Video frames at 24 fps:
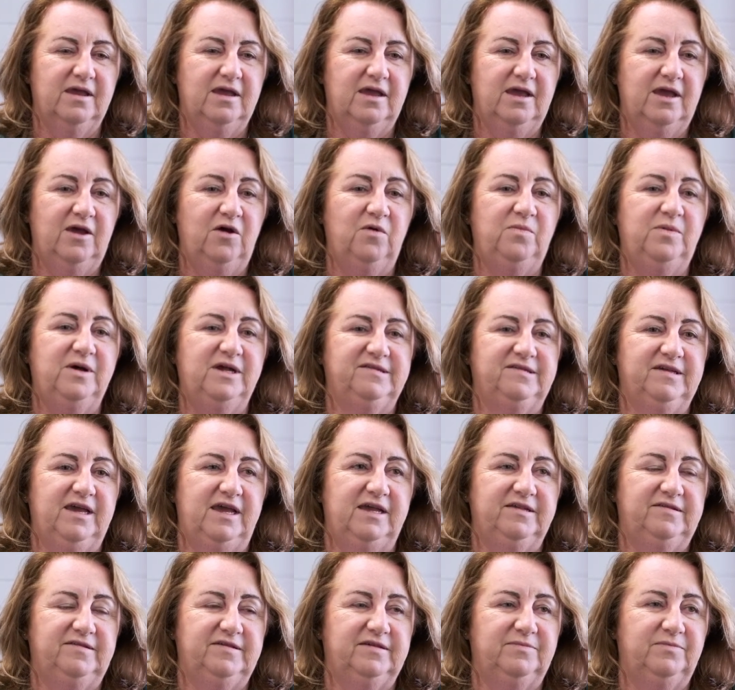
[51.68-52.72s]
help us
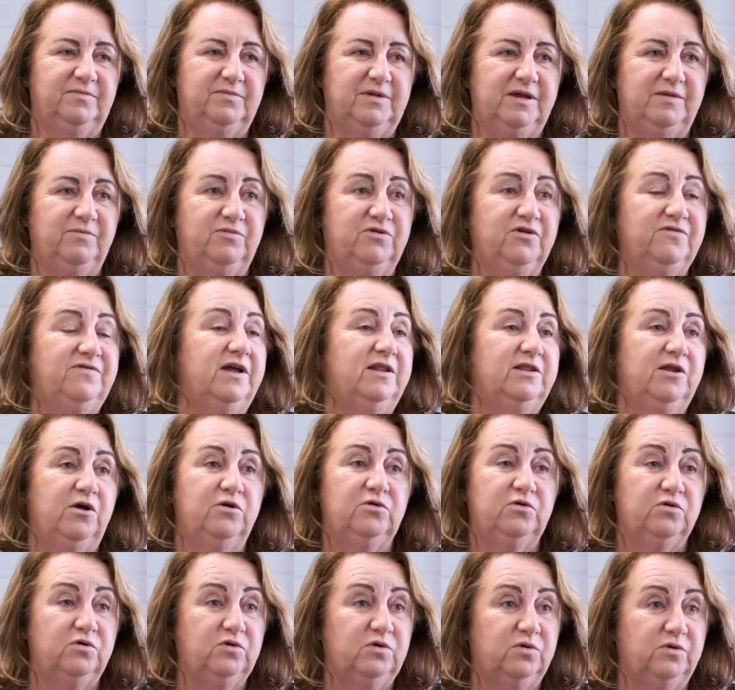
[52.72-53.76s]
improve our
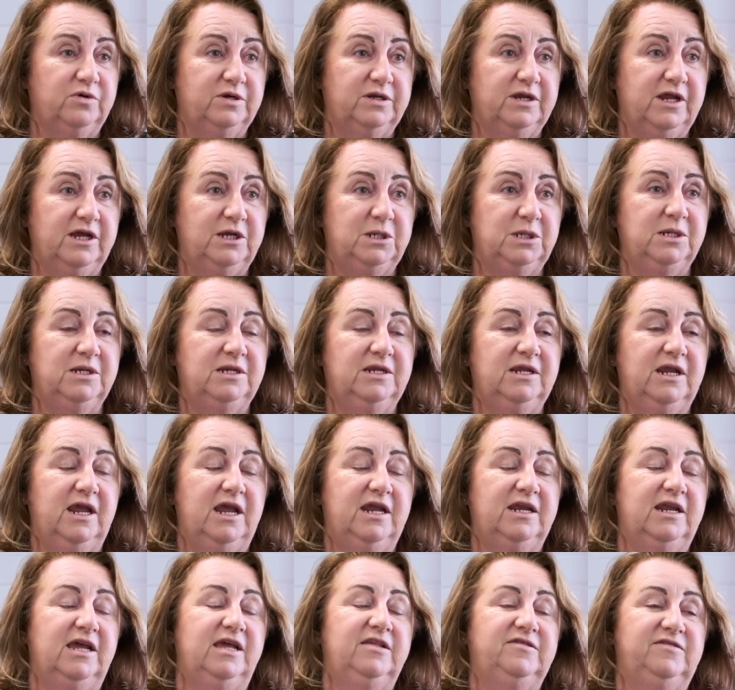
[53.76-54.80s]
local coordination
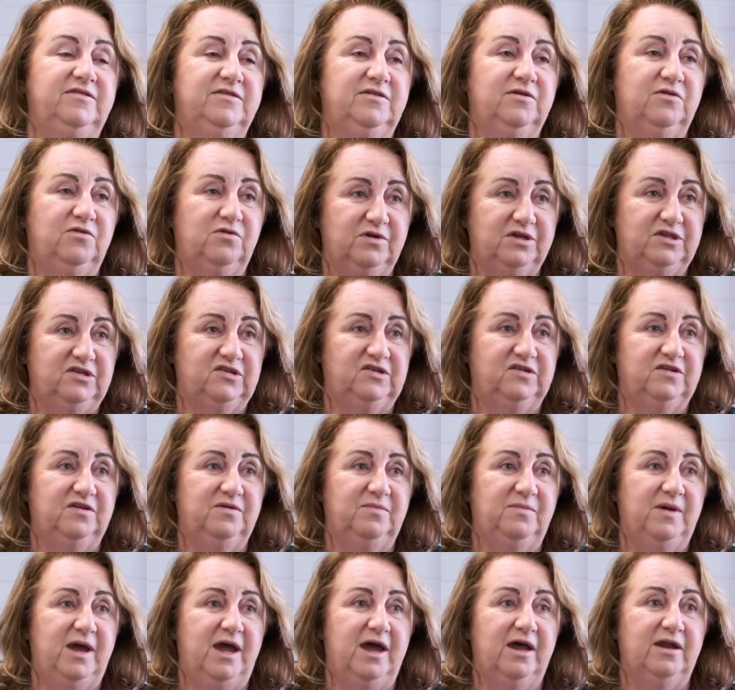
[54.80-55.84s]
and answer the question
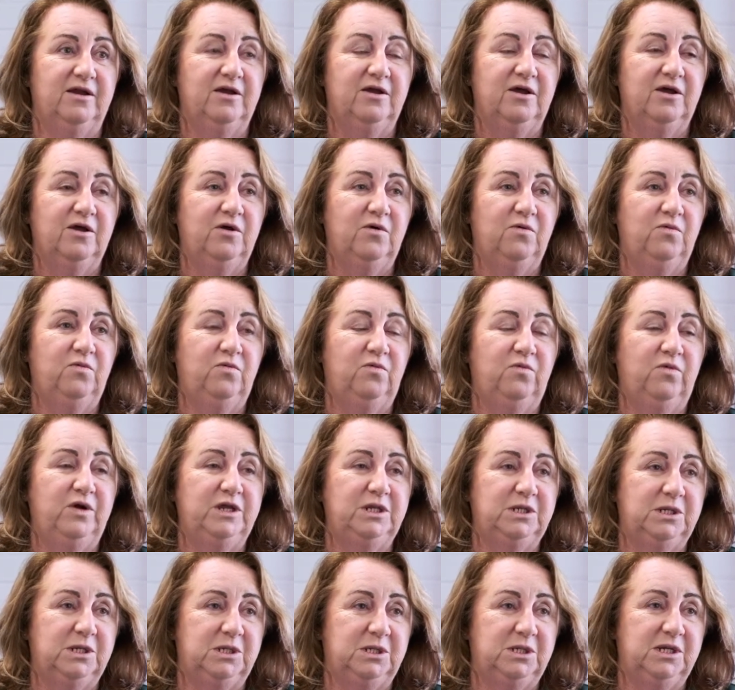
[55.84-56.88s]
about
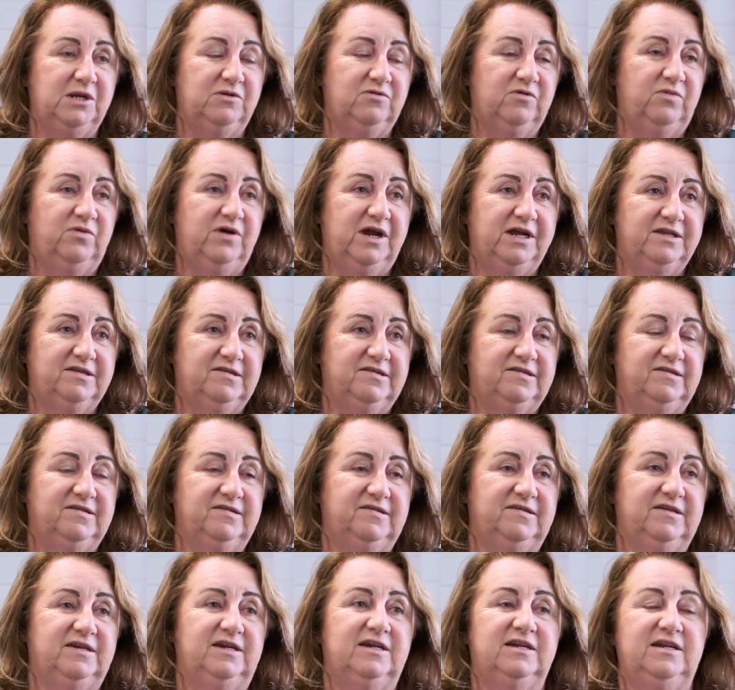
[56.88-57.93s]
which general
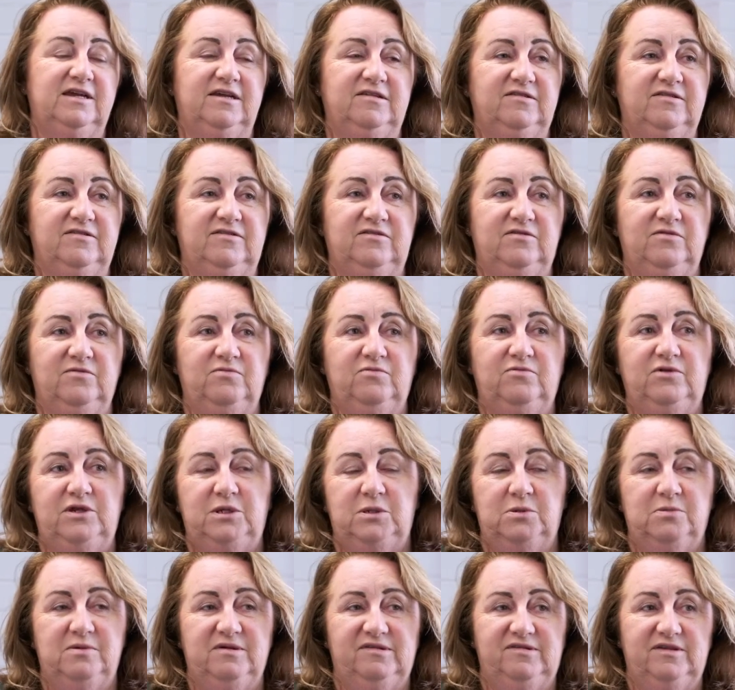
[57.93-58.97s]
practices are connected to
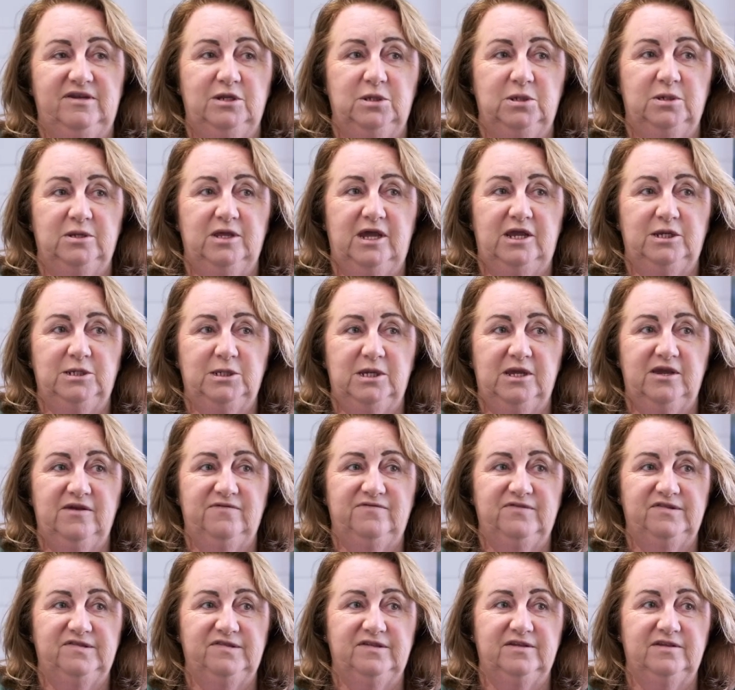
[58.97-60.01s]
which residential aged care
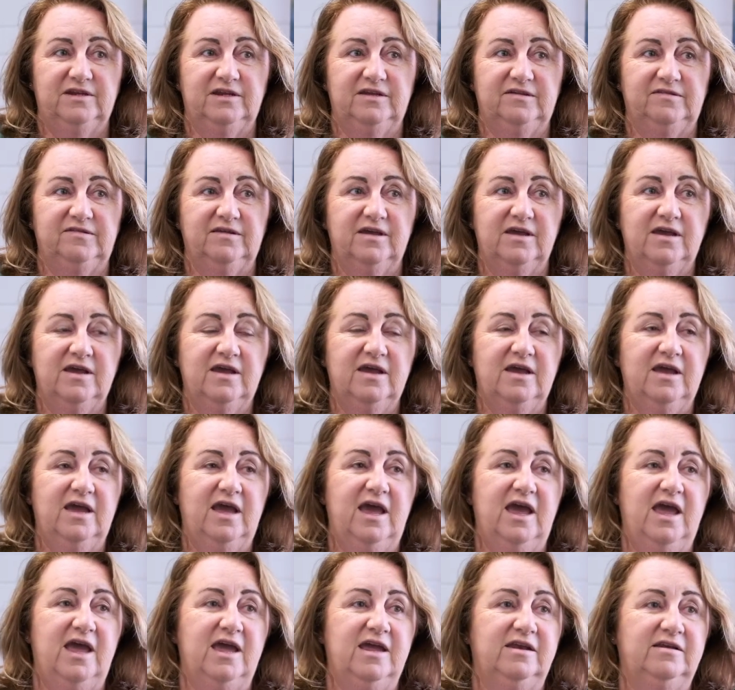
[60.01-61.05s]
facilities,
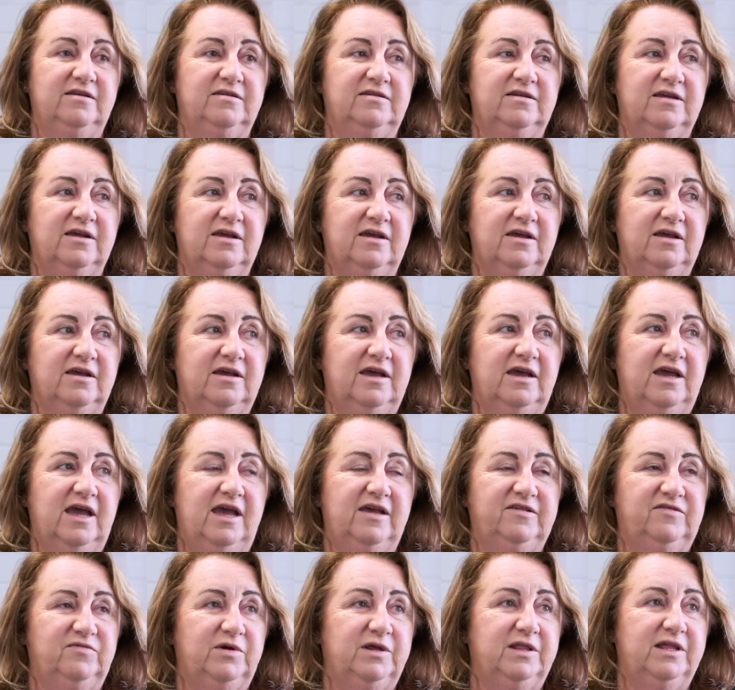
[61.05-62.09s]
and
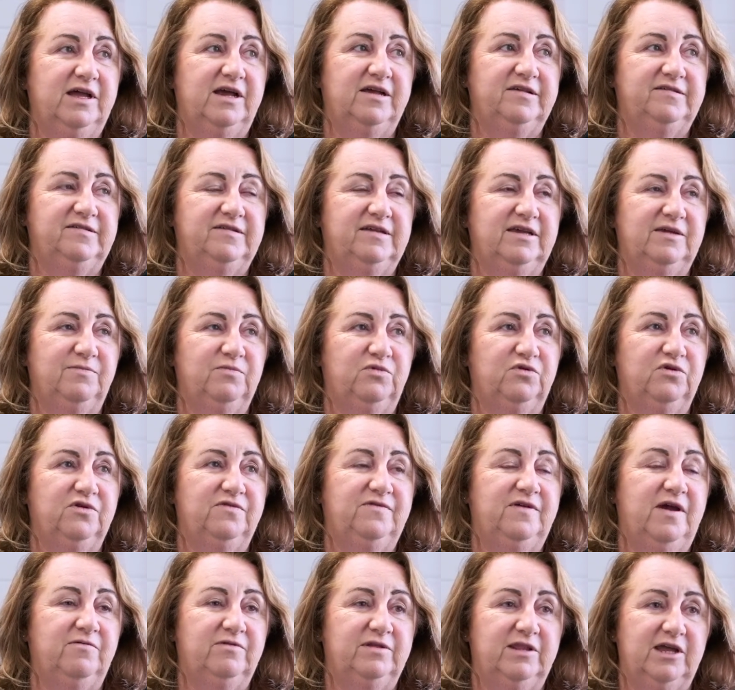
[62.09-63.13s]
as well as
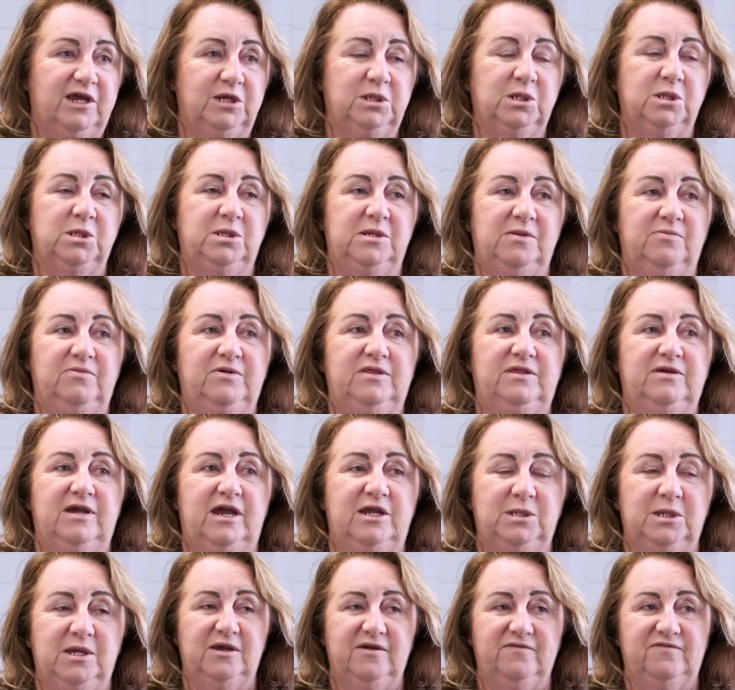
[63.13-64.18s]
improve our relationship with the
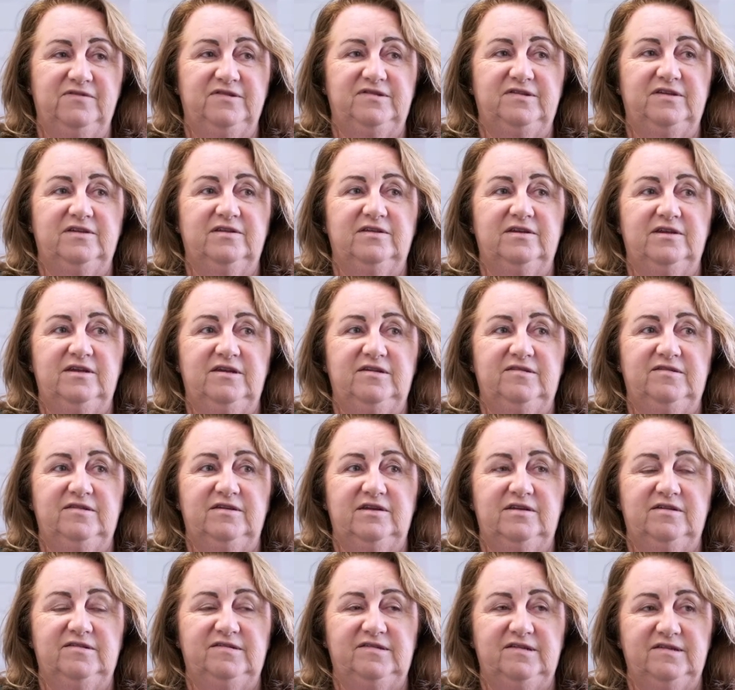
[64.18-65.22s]
aged facilities
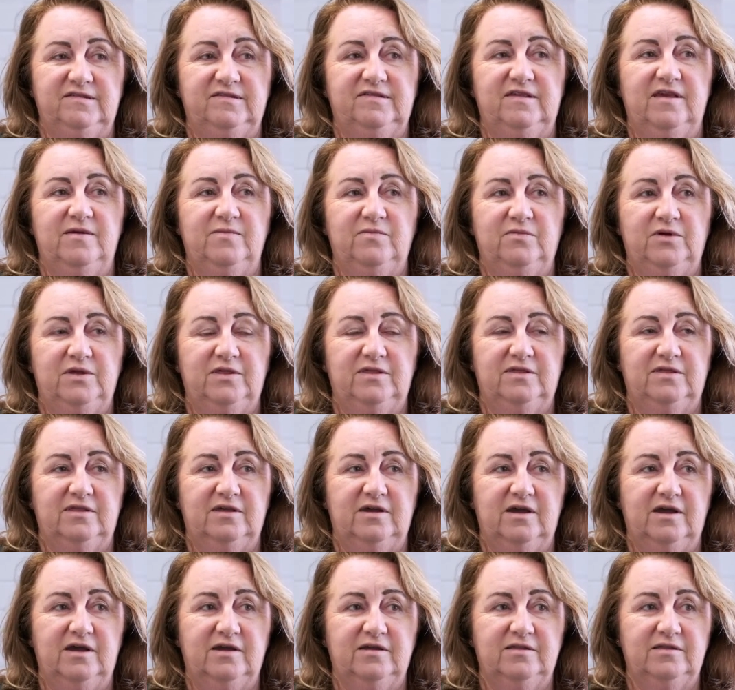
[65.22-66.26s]
and assist them with
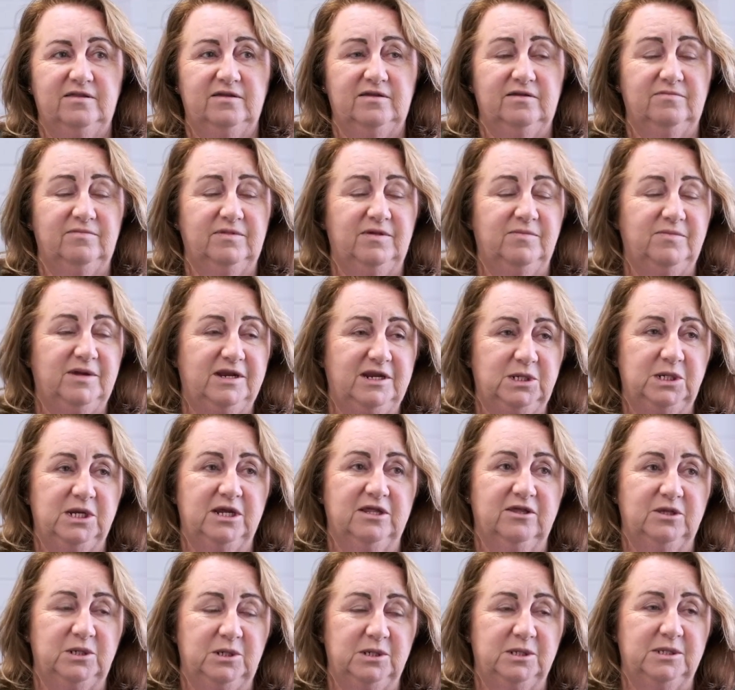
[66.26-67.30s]
the many
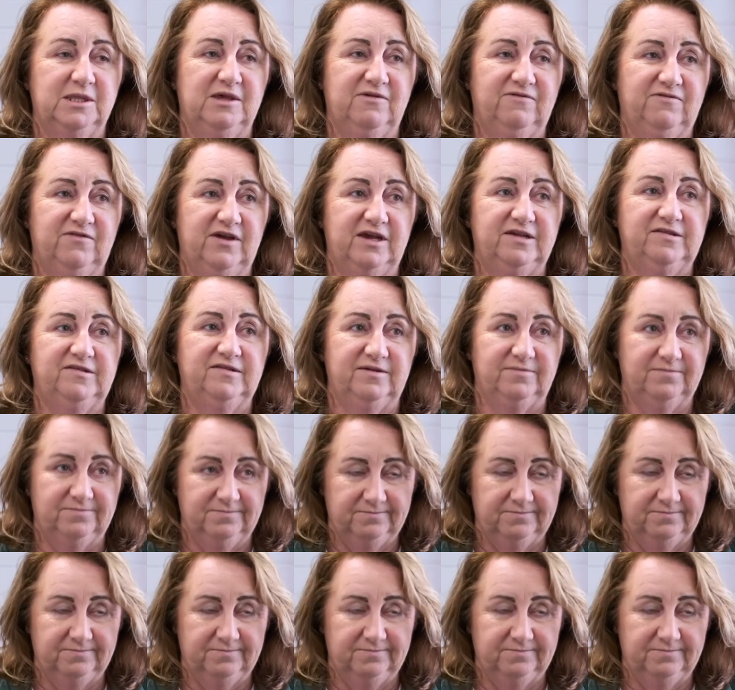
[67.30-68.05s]
challenges they're facing.